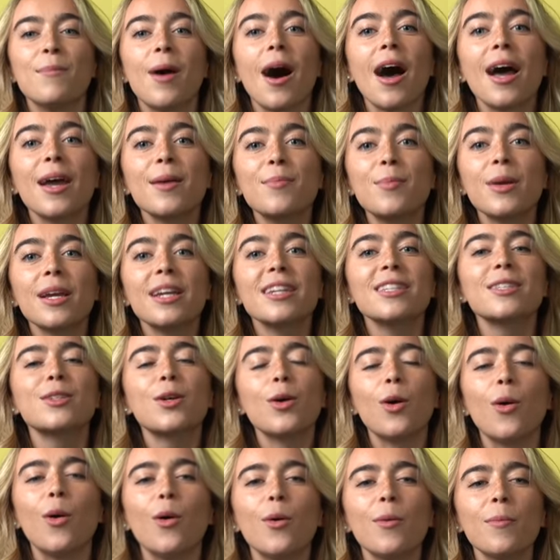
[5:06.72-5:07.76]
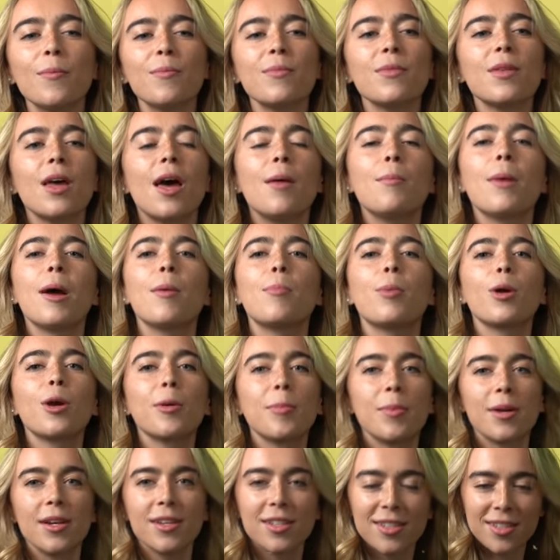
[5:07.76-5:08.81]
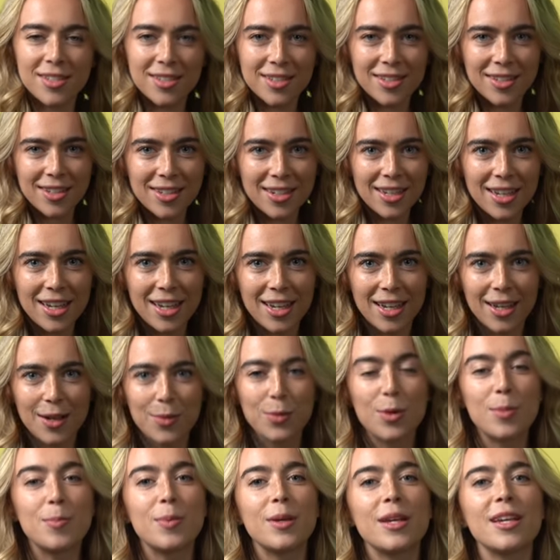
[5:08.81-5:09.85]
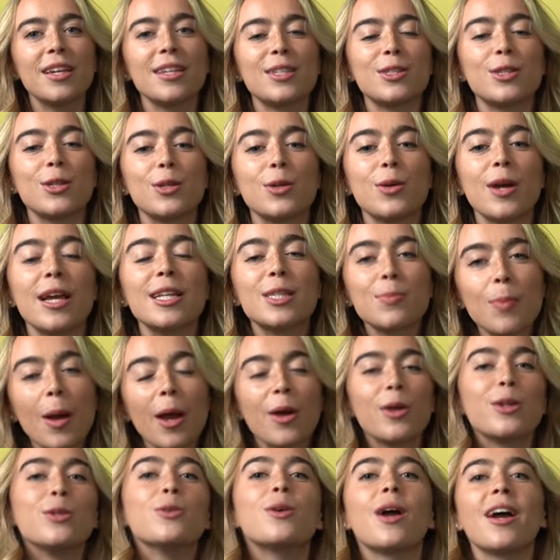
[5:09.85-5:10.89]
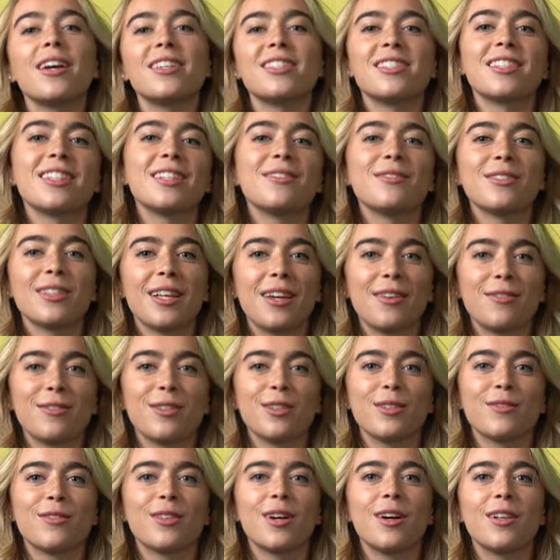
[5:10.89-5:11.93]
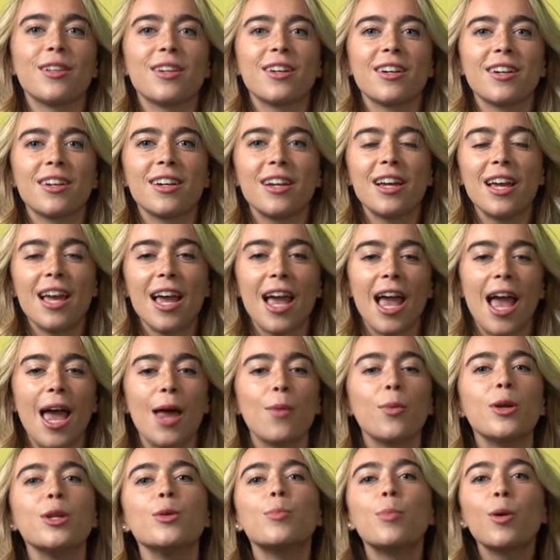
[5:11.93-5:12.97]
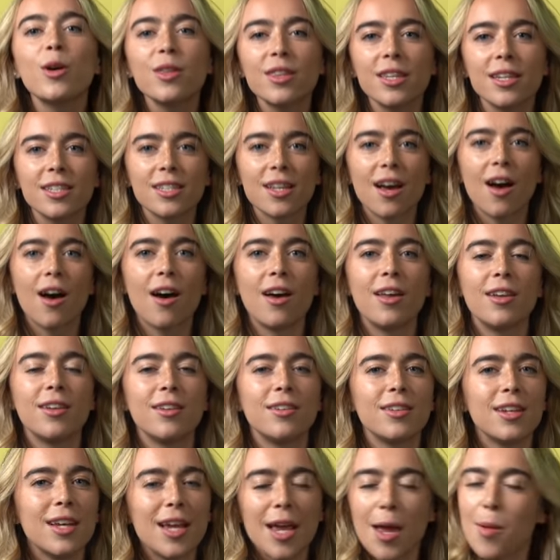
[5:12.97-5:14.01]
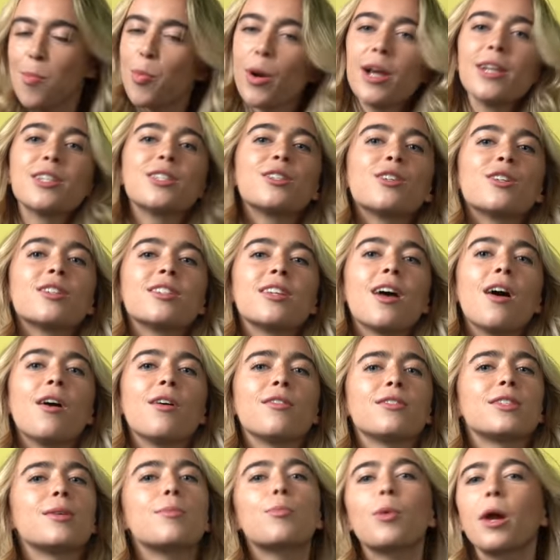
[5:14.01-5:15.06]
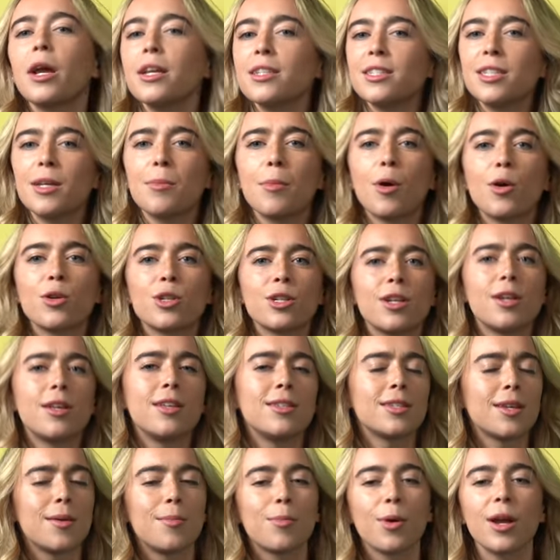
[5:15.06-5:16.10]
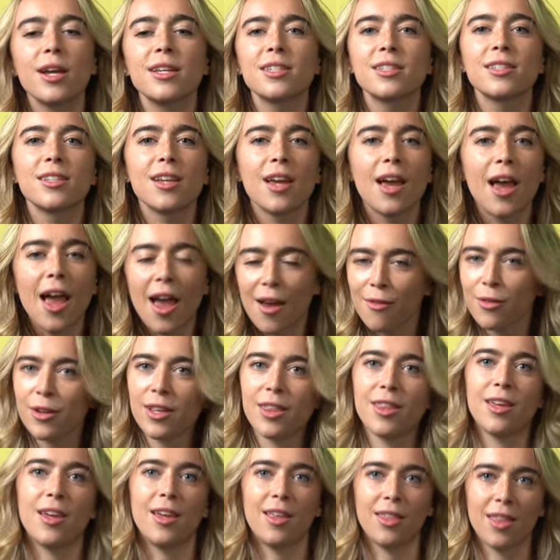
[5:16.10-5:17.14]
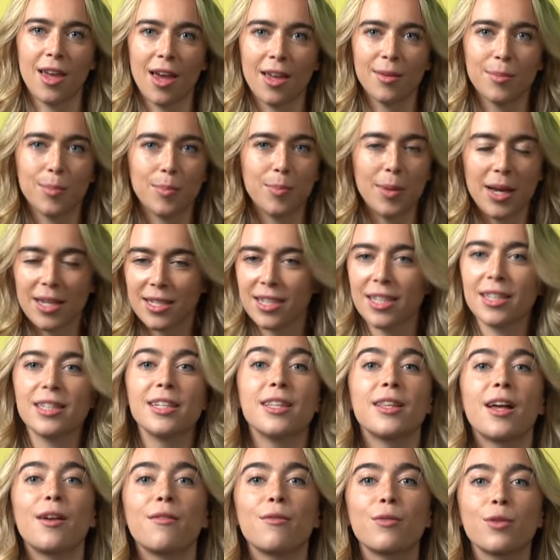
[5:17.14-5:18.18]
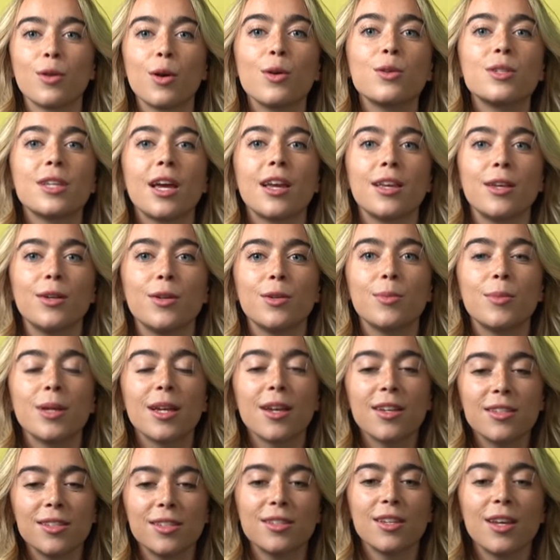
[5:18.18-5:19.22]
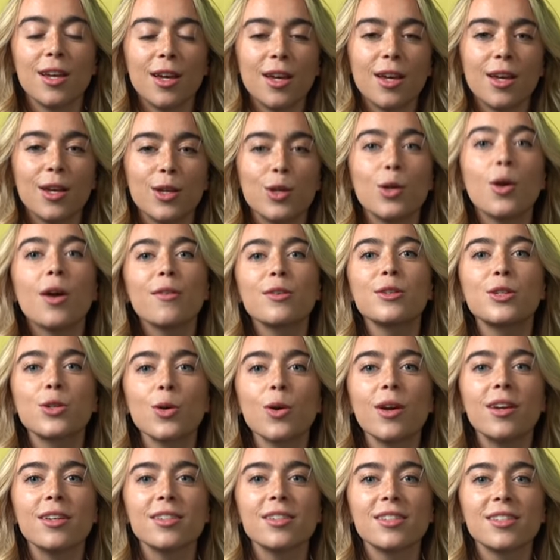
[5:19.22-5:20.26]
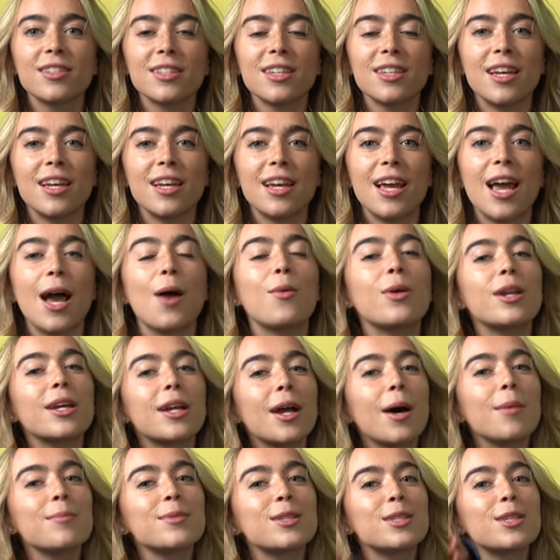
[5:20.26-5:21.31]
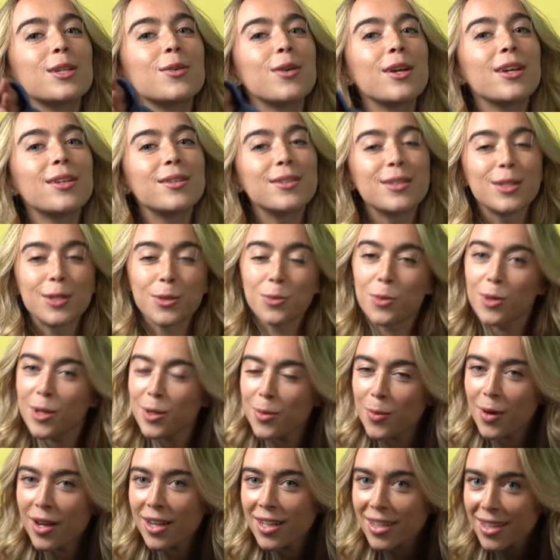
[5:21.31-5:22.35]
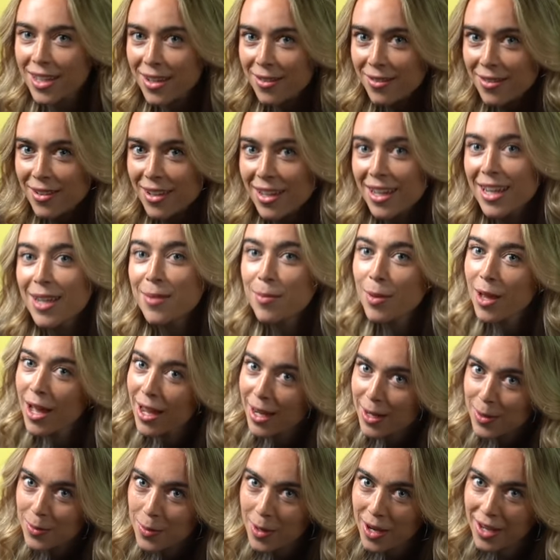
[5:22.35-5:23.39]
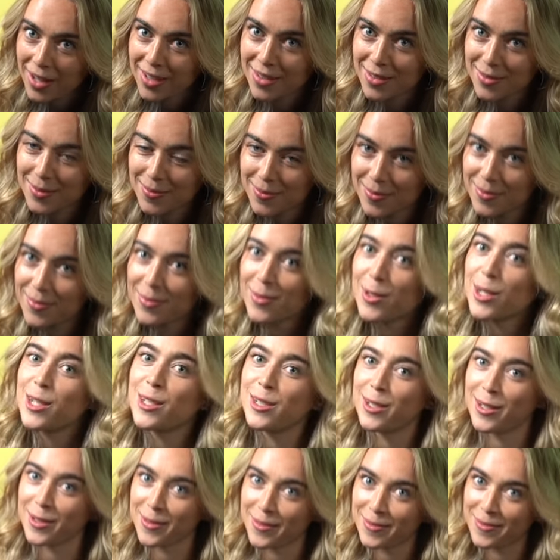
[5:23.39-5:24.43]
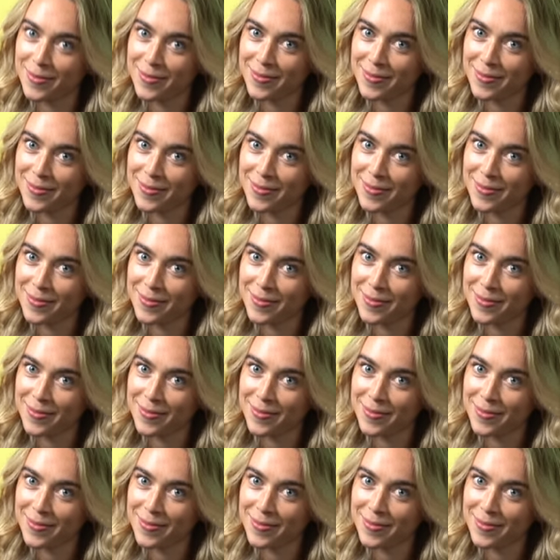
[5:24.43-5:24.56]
My biggest goal and my purpose would be to inspire you guys to live a life full of color. And when you put these on, embrace yourselves, embrace the emotions, embrace everything that basically life throws at you, because you have a choice. And when it comes to it, you wouldn't want to live in black and white, would you?